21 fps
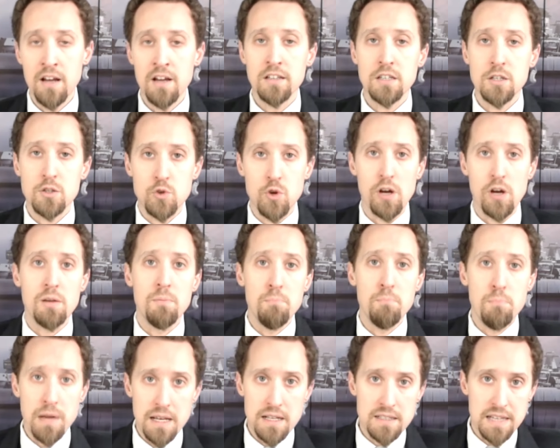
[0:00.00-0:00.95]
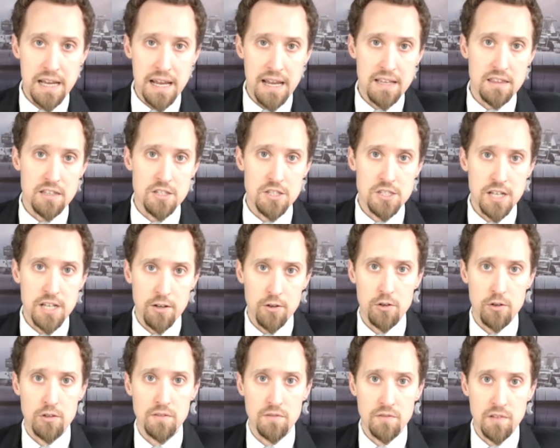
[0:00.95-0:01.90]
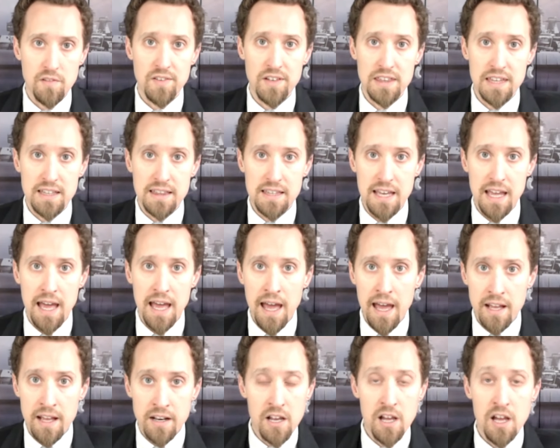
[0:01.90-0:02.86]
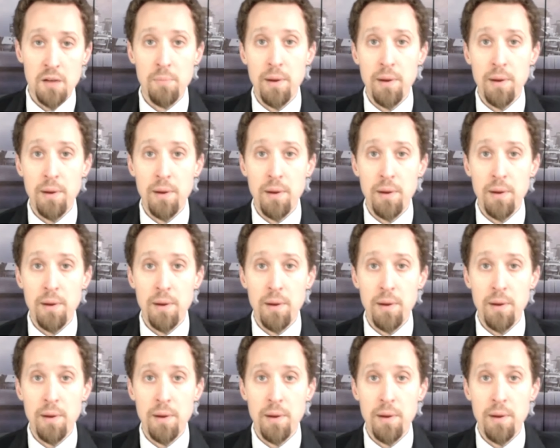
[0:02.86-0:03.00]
to try to maintain the standard of living that they had